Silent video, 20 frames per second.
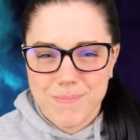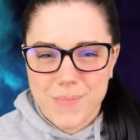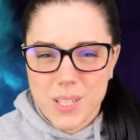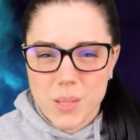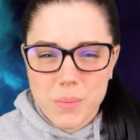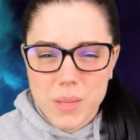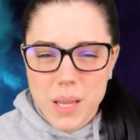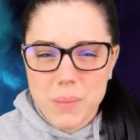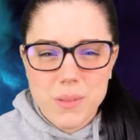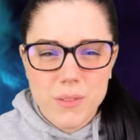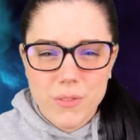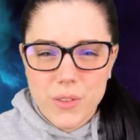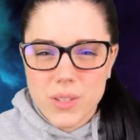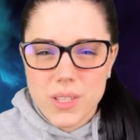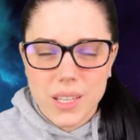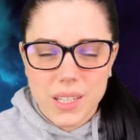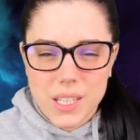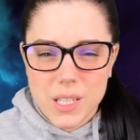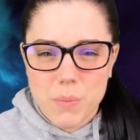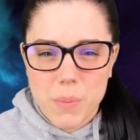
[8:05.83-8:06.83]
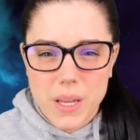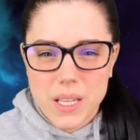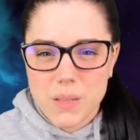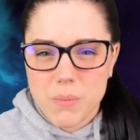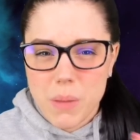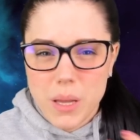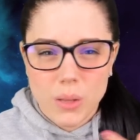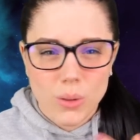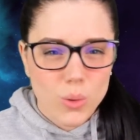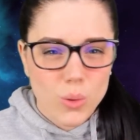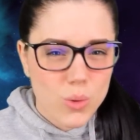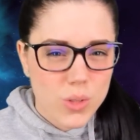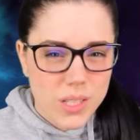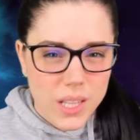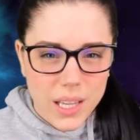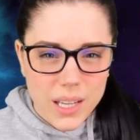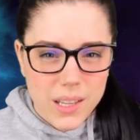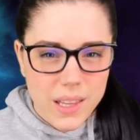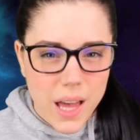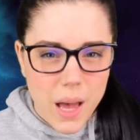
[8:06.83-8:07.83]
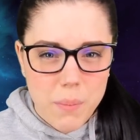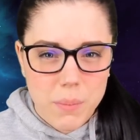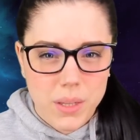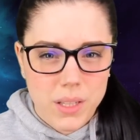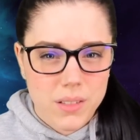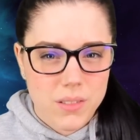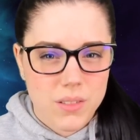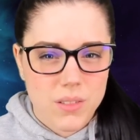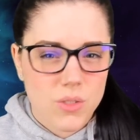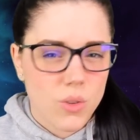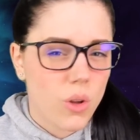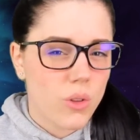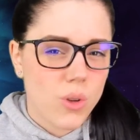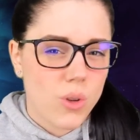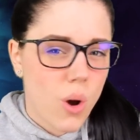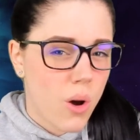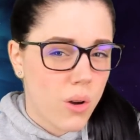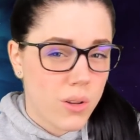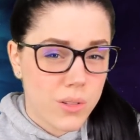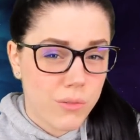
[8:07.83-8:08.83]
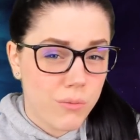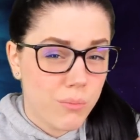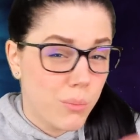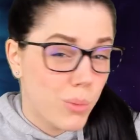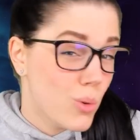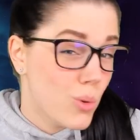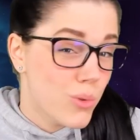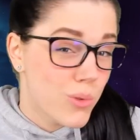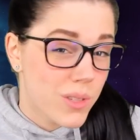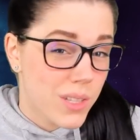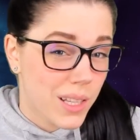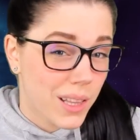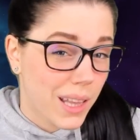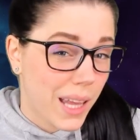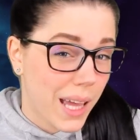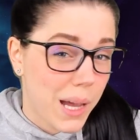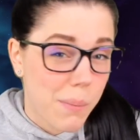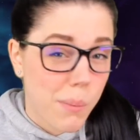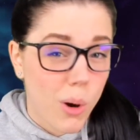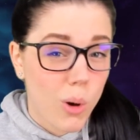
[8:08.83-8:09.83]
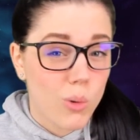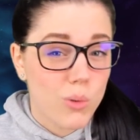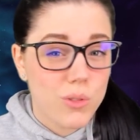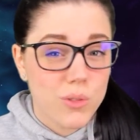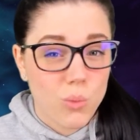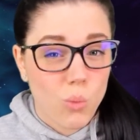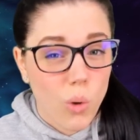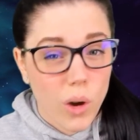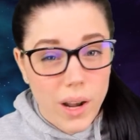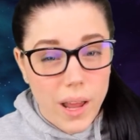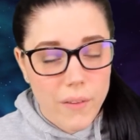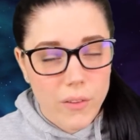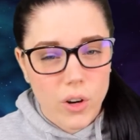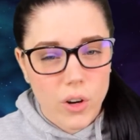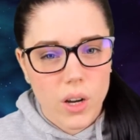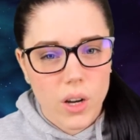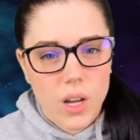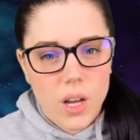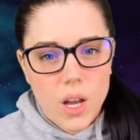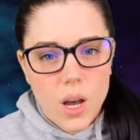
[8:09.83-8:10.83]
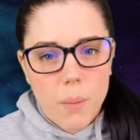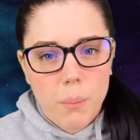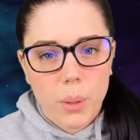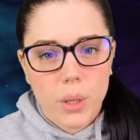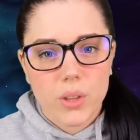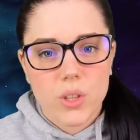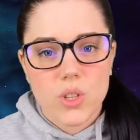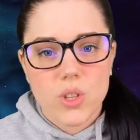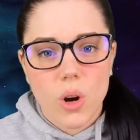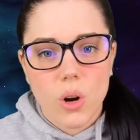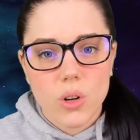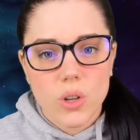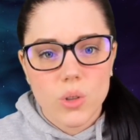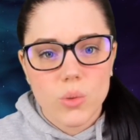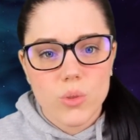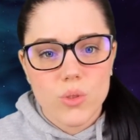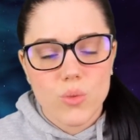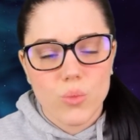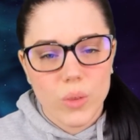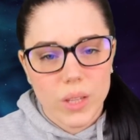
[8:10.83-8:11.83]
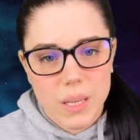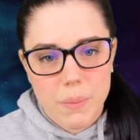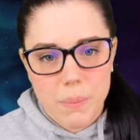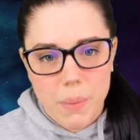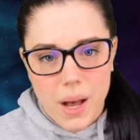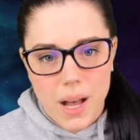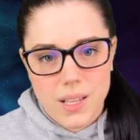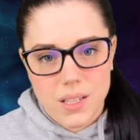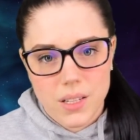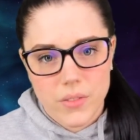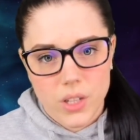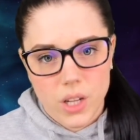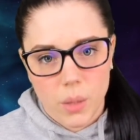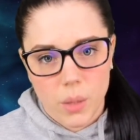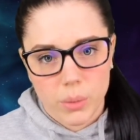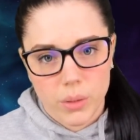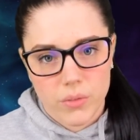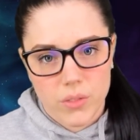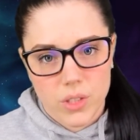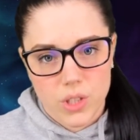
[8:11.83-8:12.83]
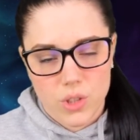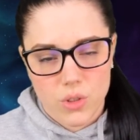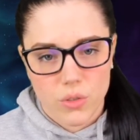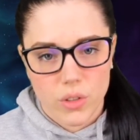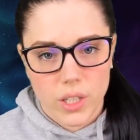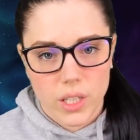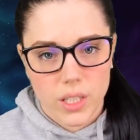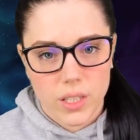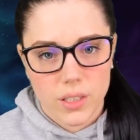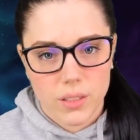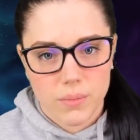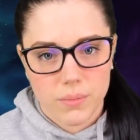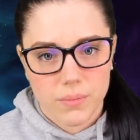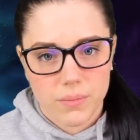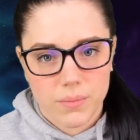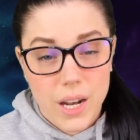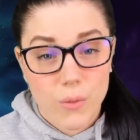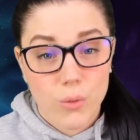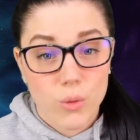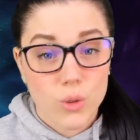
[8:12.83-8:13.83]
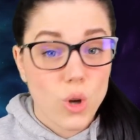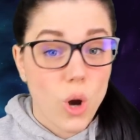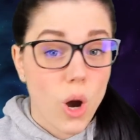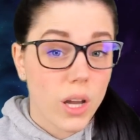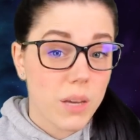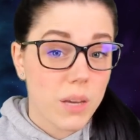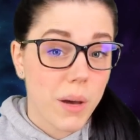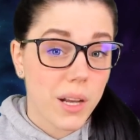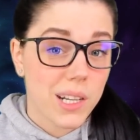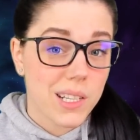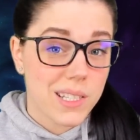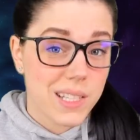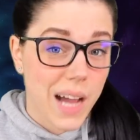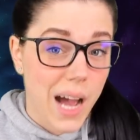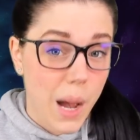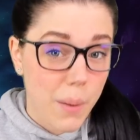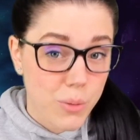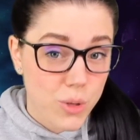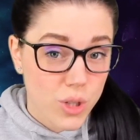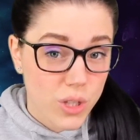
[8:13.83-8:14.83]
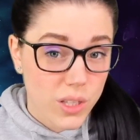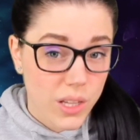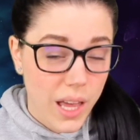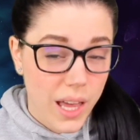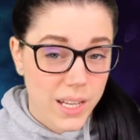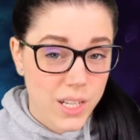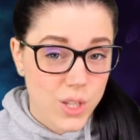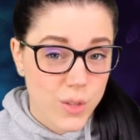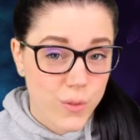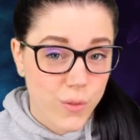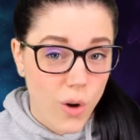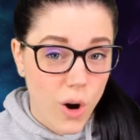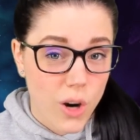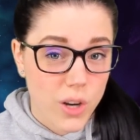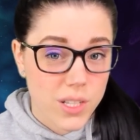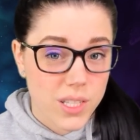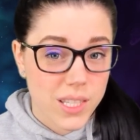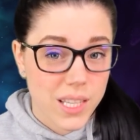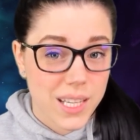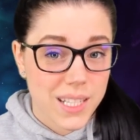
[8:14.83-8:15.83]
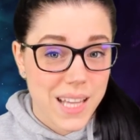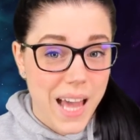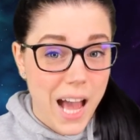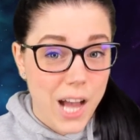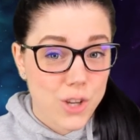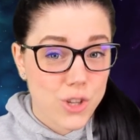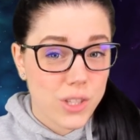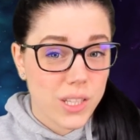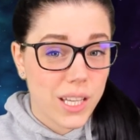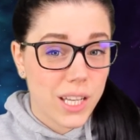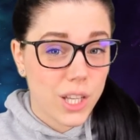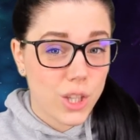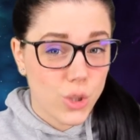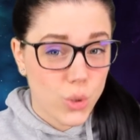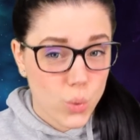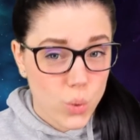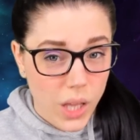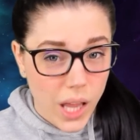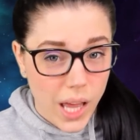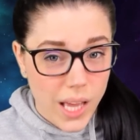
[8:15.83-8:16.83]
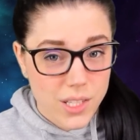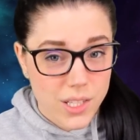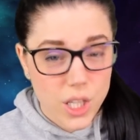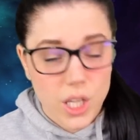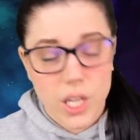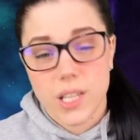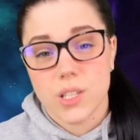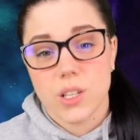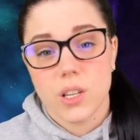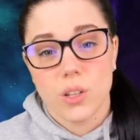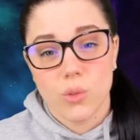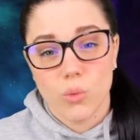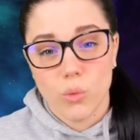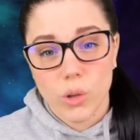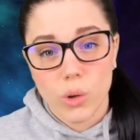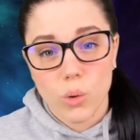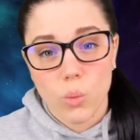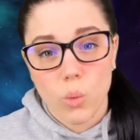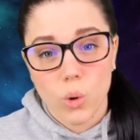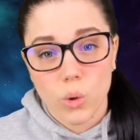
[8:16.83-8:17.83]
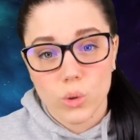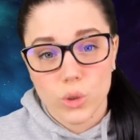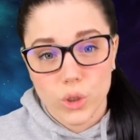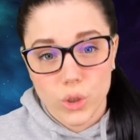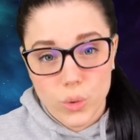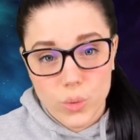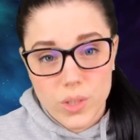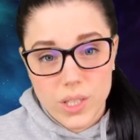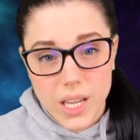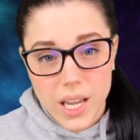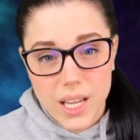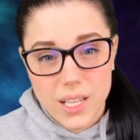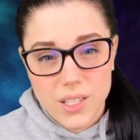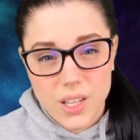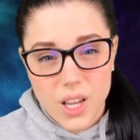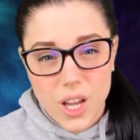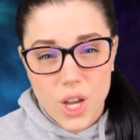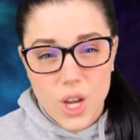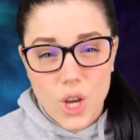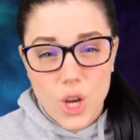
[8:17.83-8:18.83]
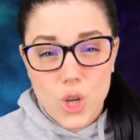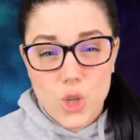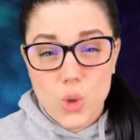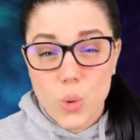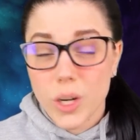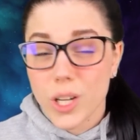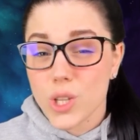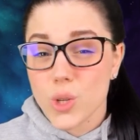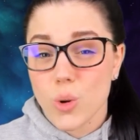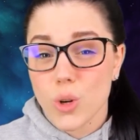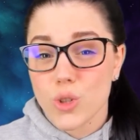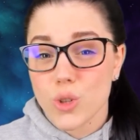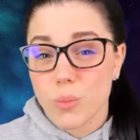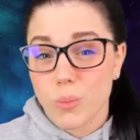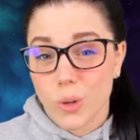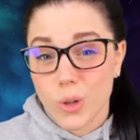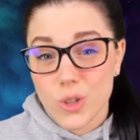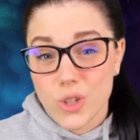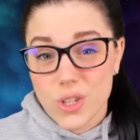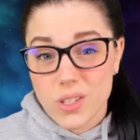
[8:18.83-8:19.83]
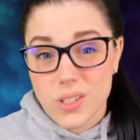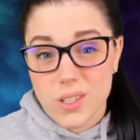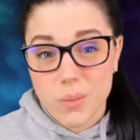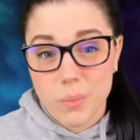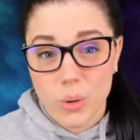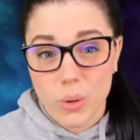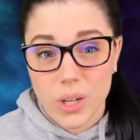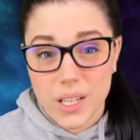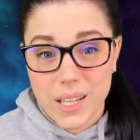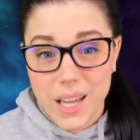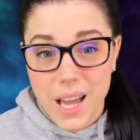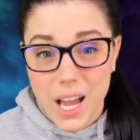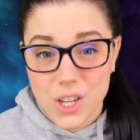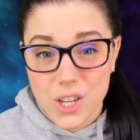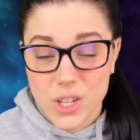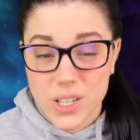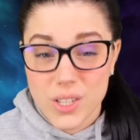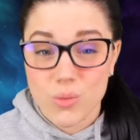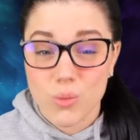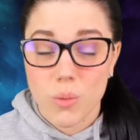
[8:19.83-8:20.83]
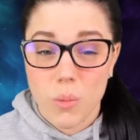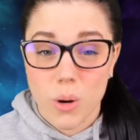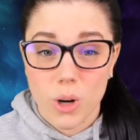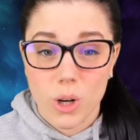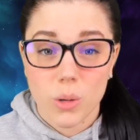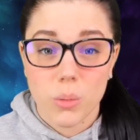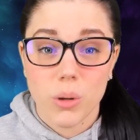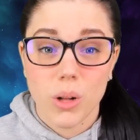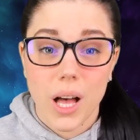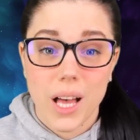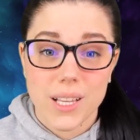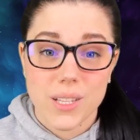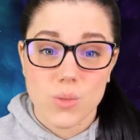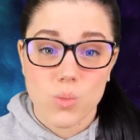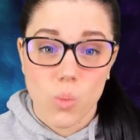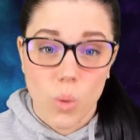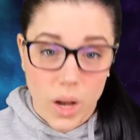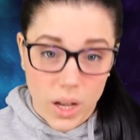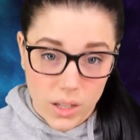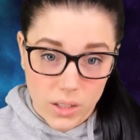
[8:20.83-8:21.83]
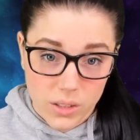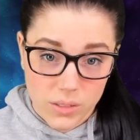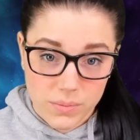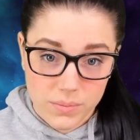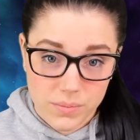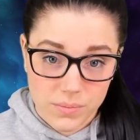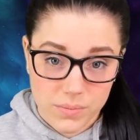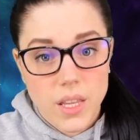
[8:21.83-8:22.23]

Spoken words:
Sometimes it feels like the space may lose sight of that because it's all talks of moons and Lambos and whatever, but this article was really positive and uplifting to read. And if we're talking about adoption and as far as things actually getting utilized as in a real world use case, 2,200 merchants supporting Dash is remarkable as well.